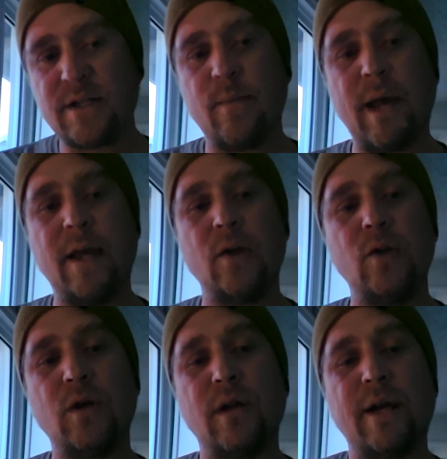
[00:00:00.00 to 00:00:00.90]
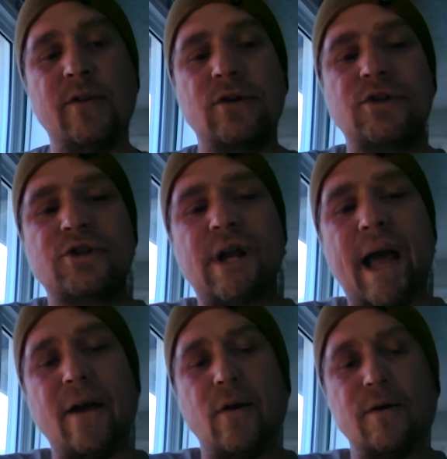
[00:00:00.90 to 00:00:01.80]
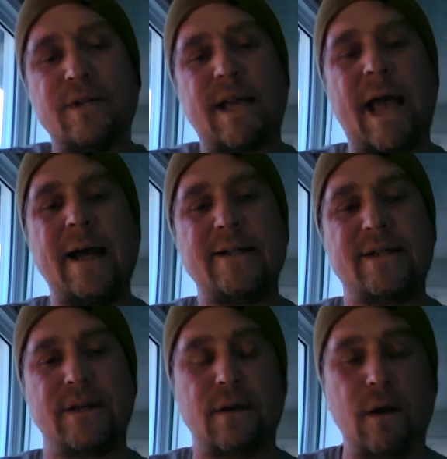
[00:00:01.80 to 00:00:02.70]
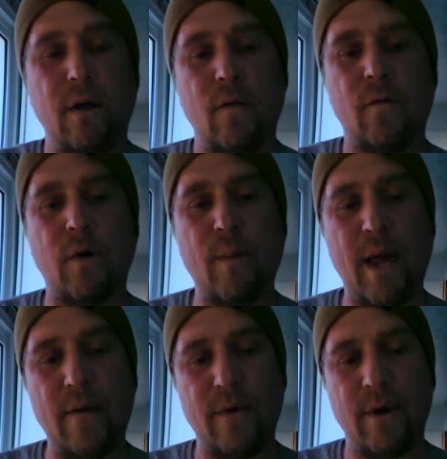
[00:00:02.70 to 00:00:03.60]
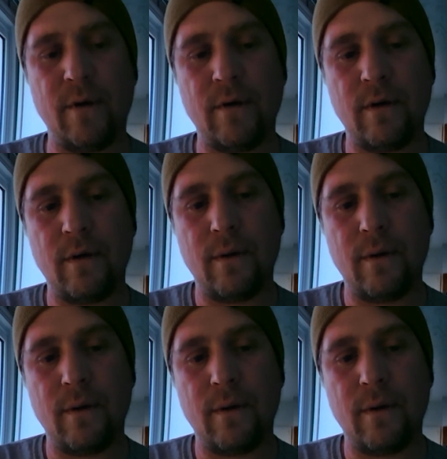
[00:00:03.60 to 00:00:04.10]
to make it look like they're shadows casted from heaven.